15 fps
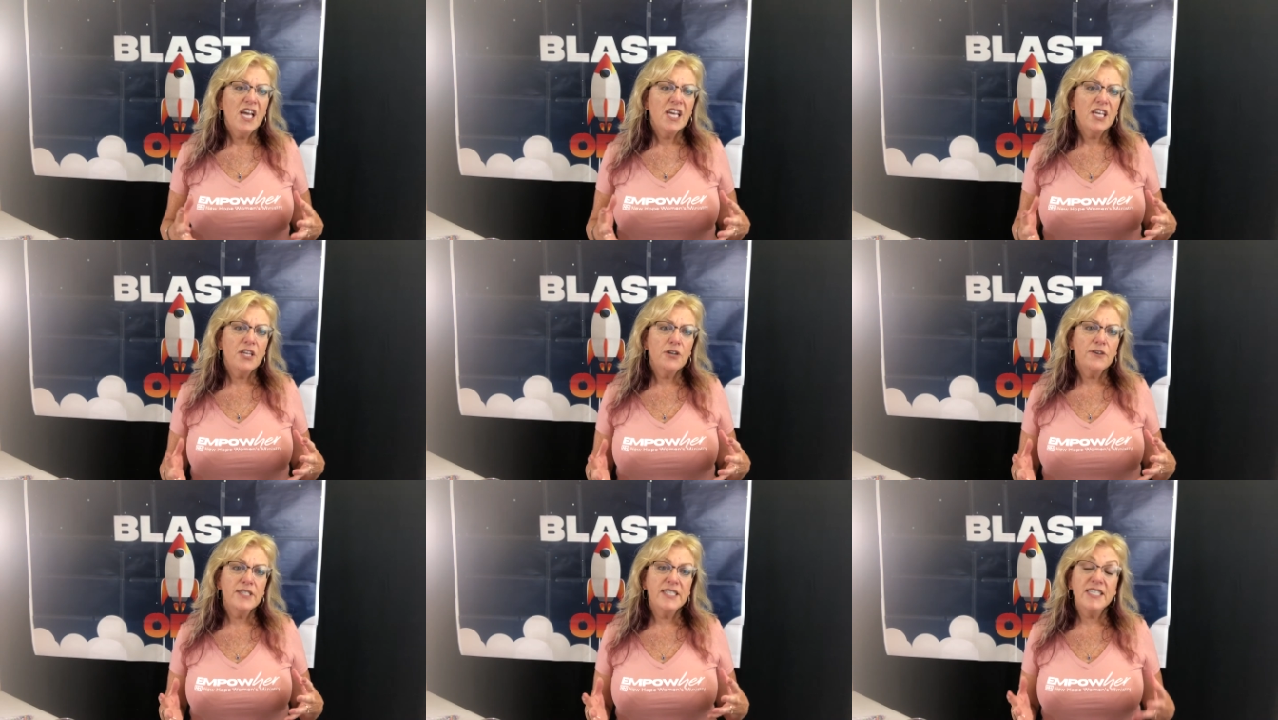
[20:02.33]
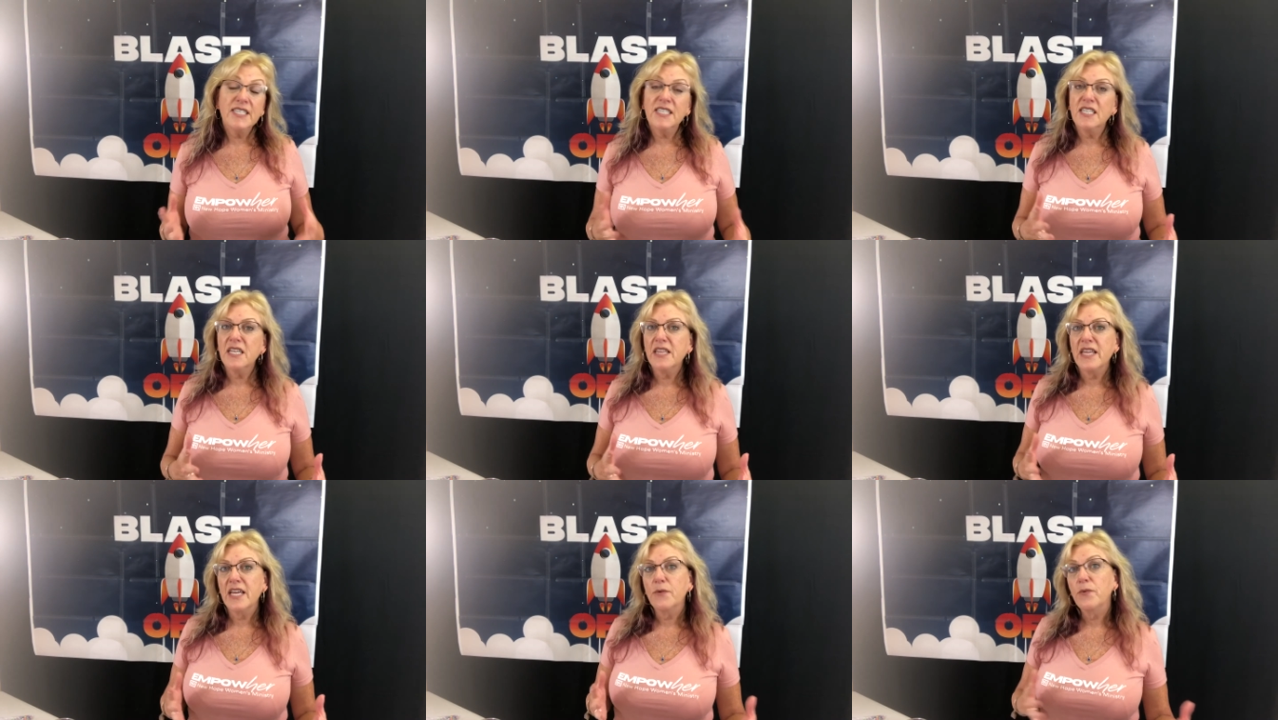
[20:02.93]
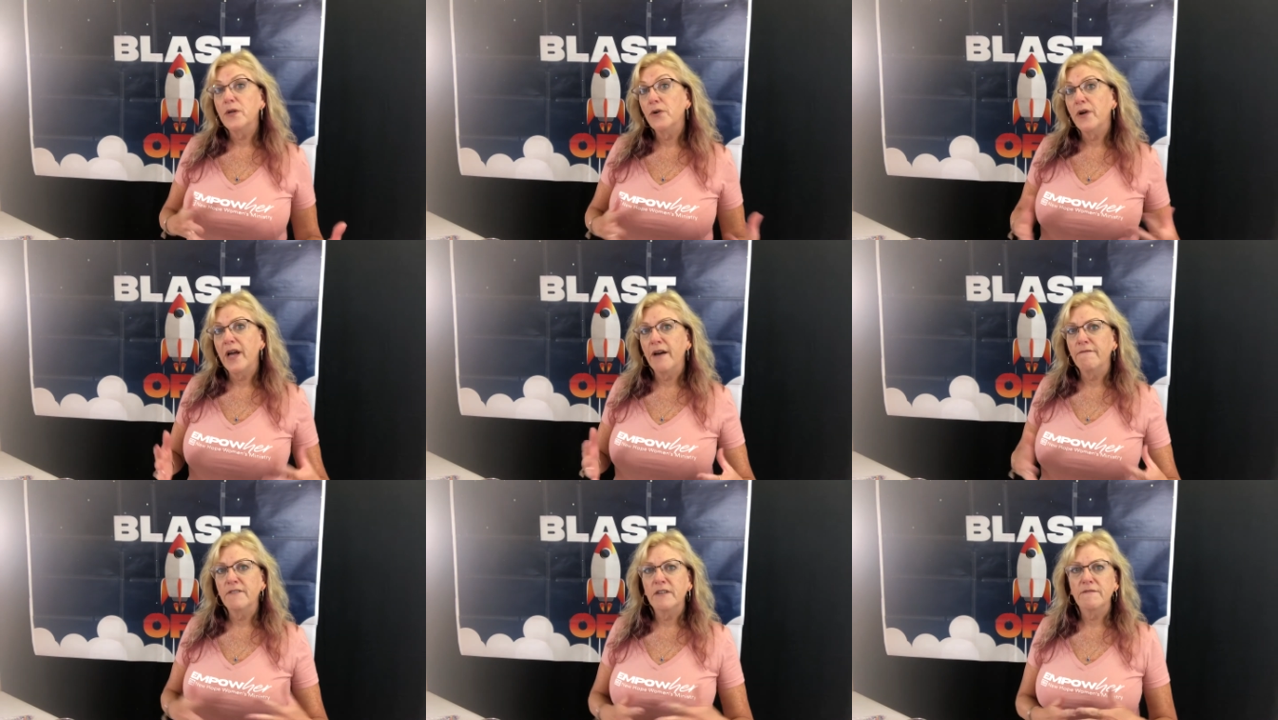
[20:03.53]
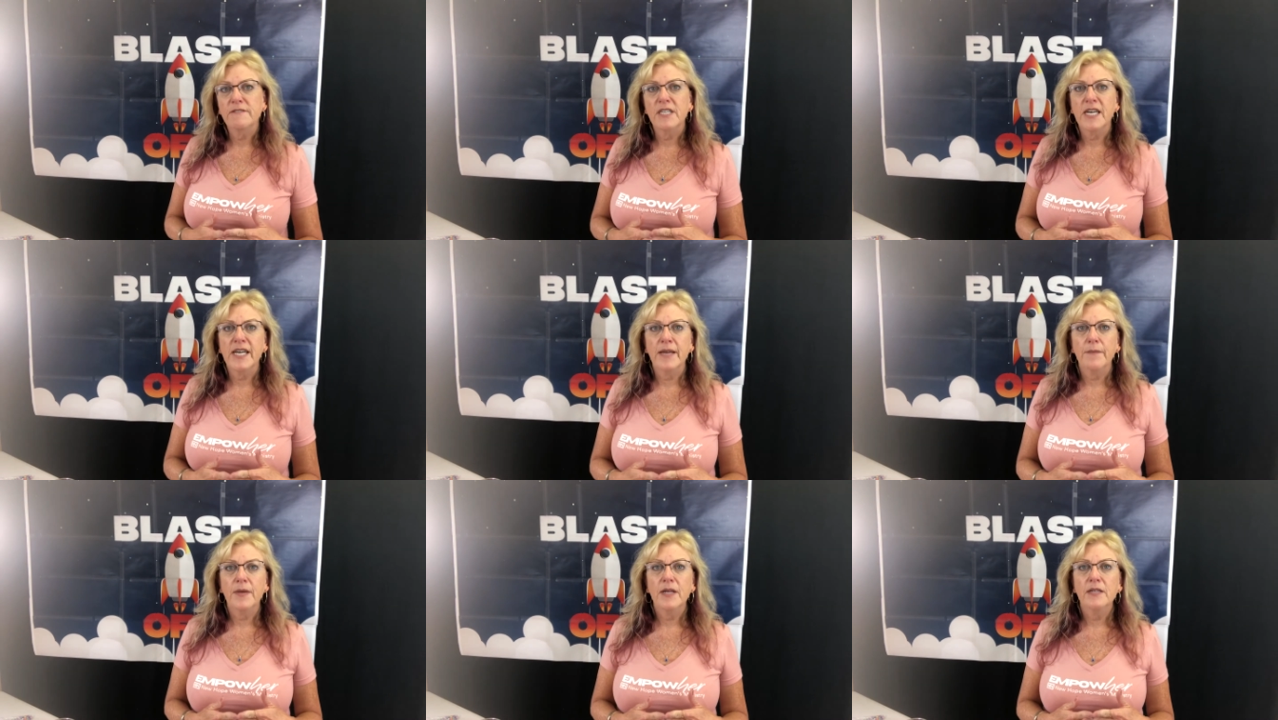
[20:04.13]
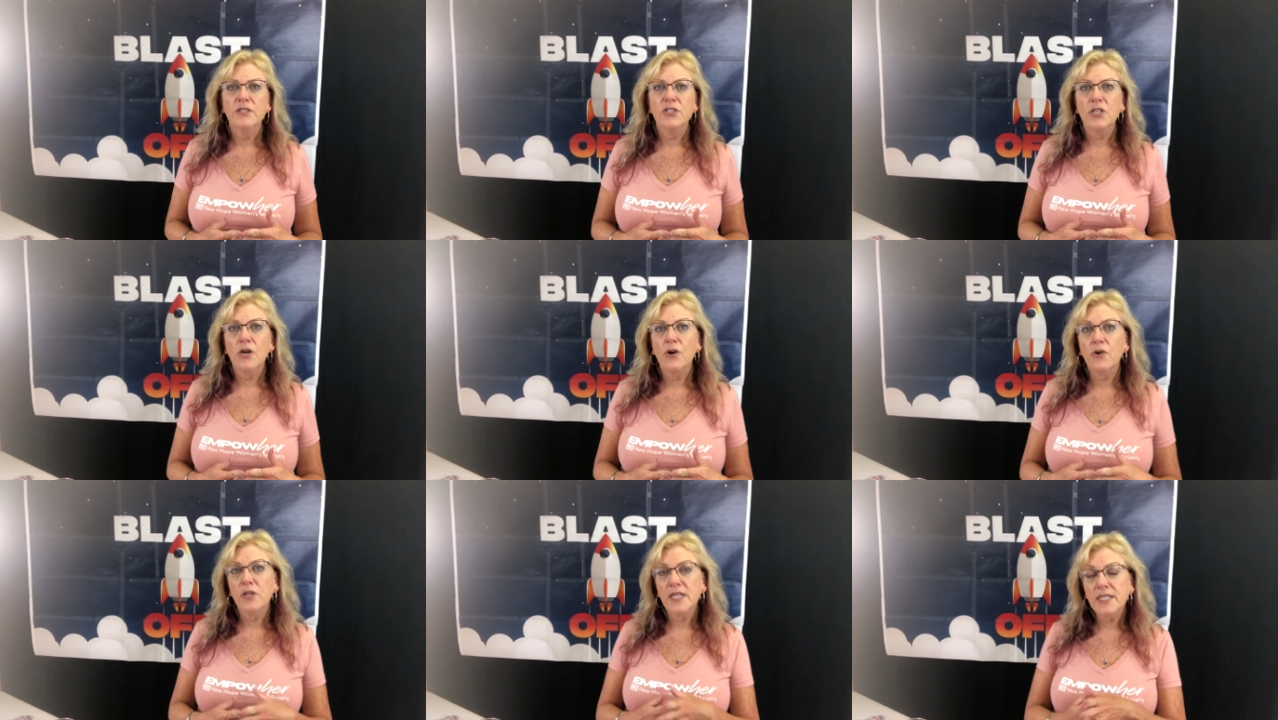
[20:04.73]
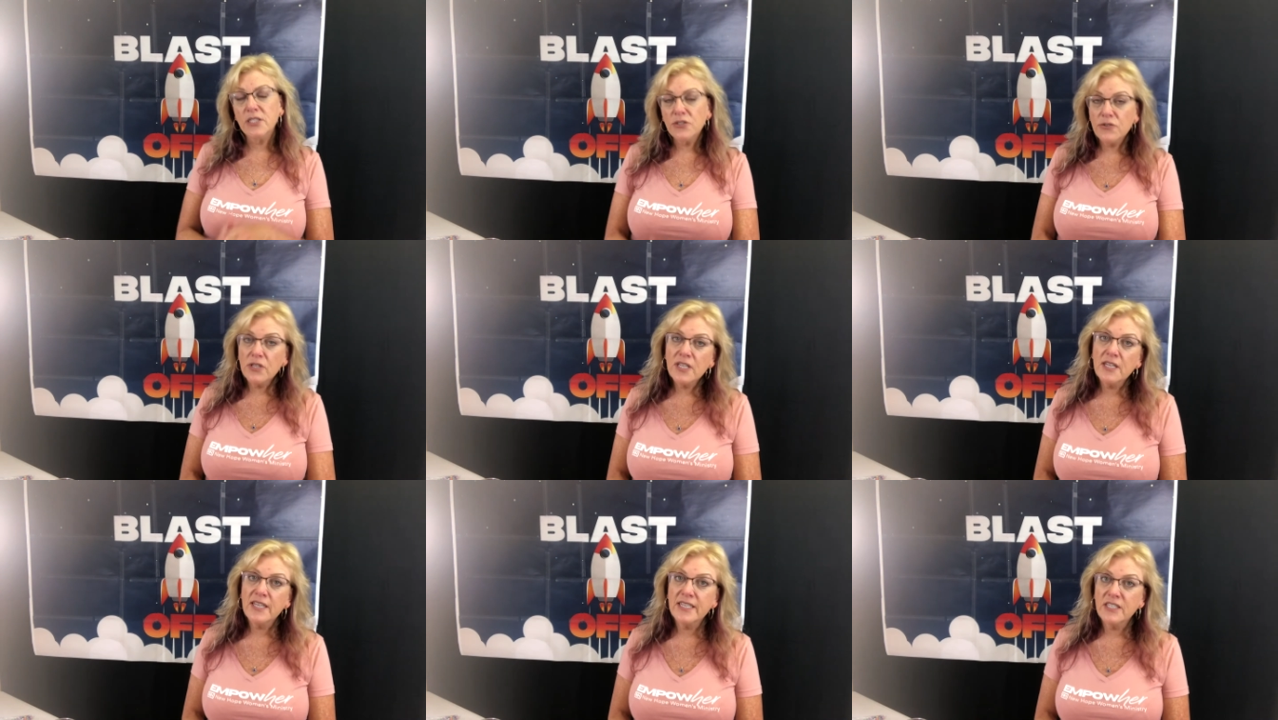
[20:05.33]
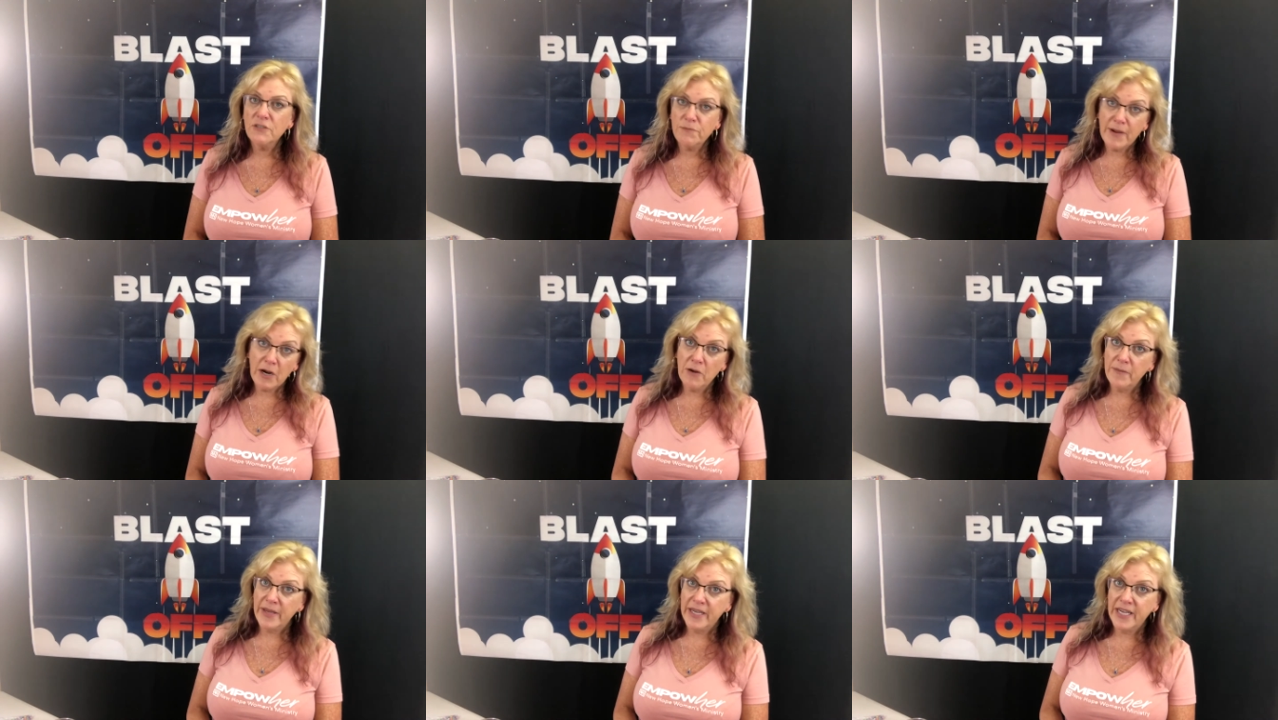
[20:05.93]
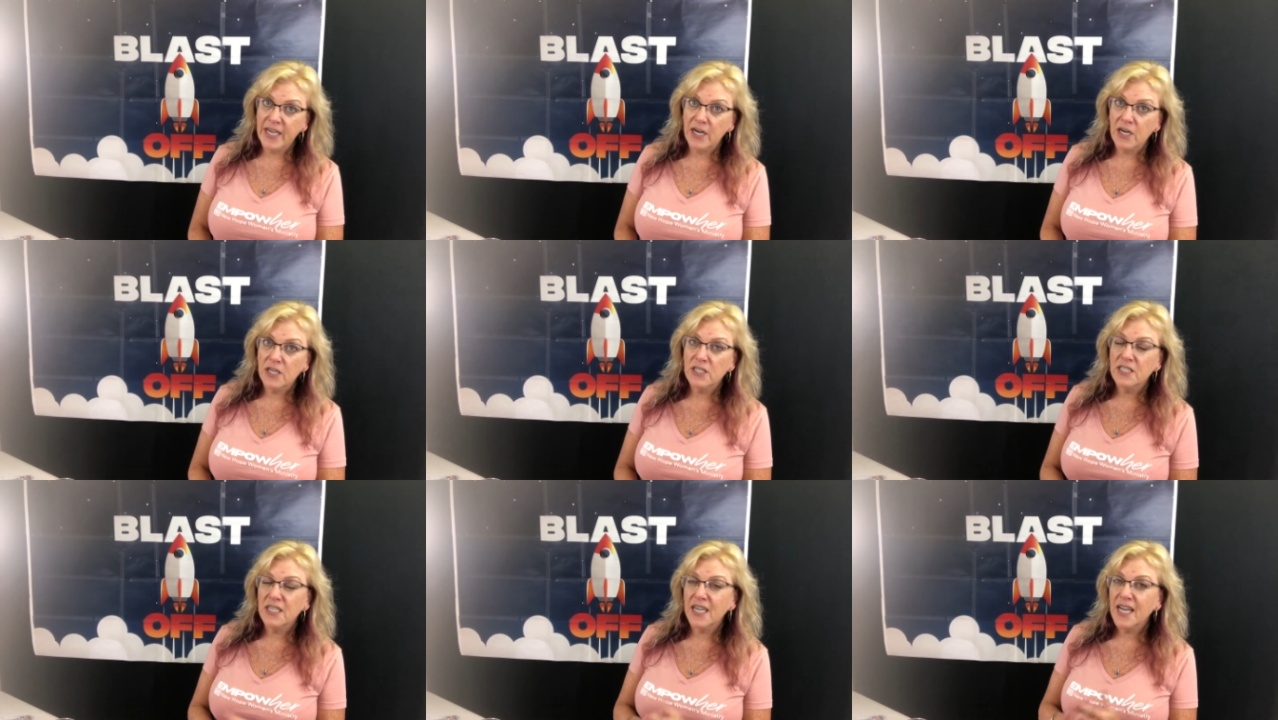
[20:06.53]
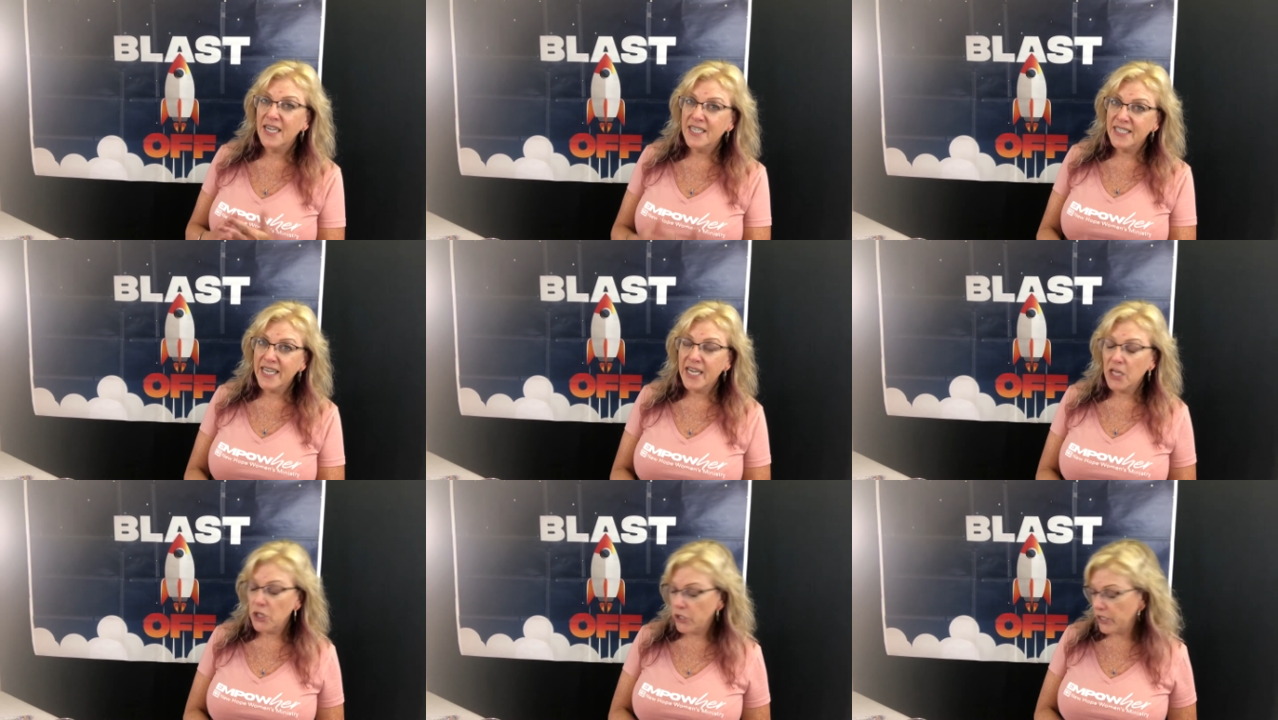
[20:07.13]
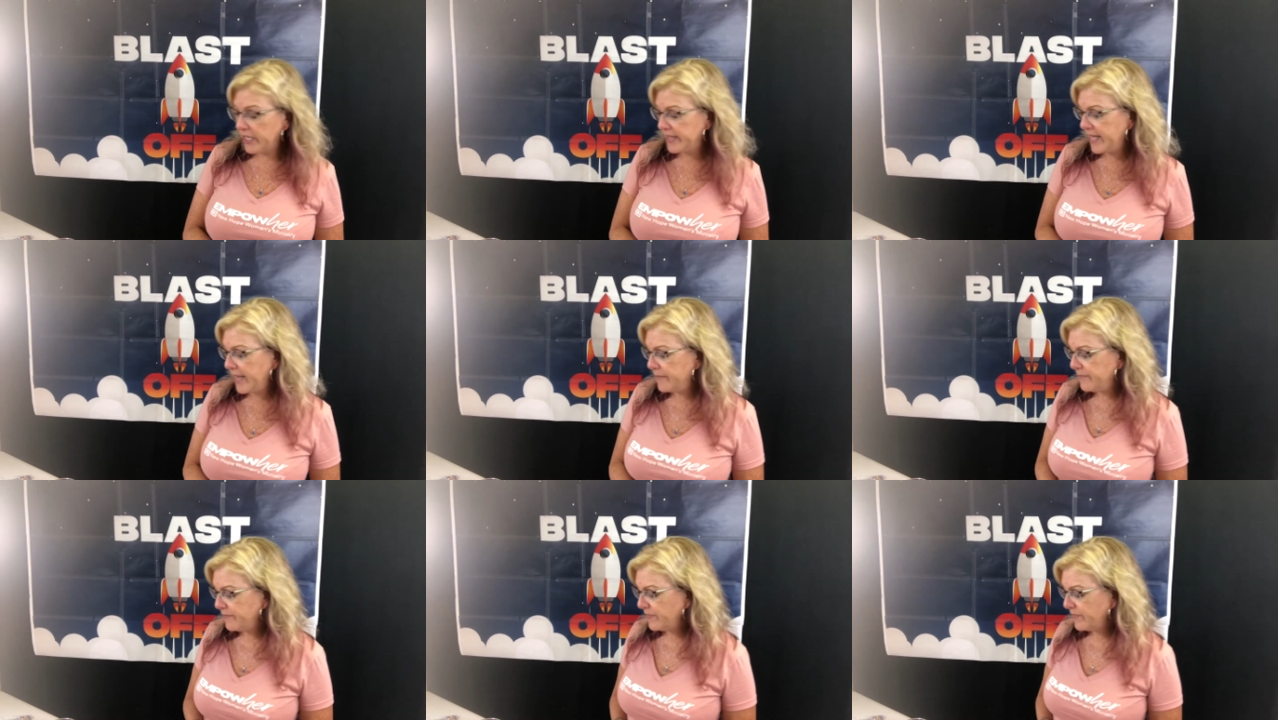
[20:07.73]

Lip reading: you know, it's easy to think we don't have enough time. So let's do a little experiment here to kind of take a look at that.